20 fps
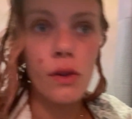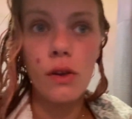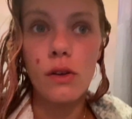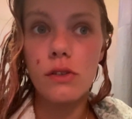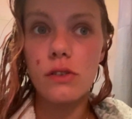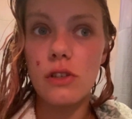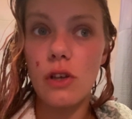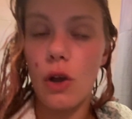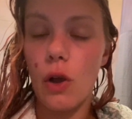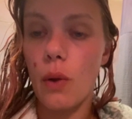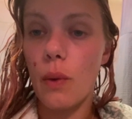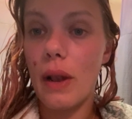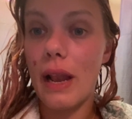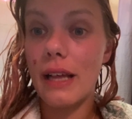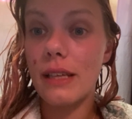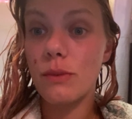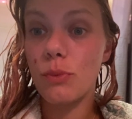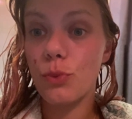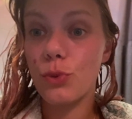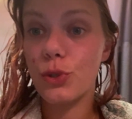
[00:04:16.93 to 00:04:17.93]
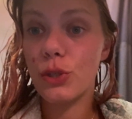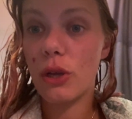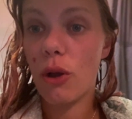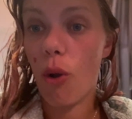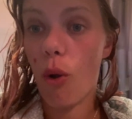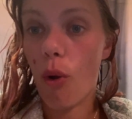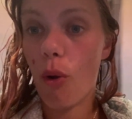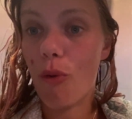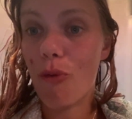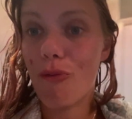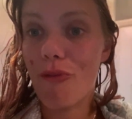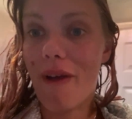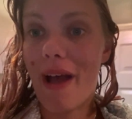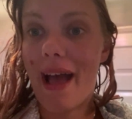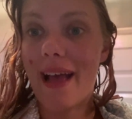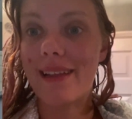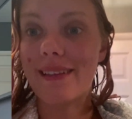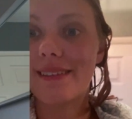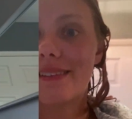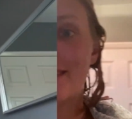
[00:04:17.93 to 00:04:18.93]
So let's wash it off and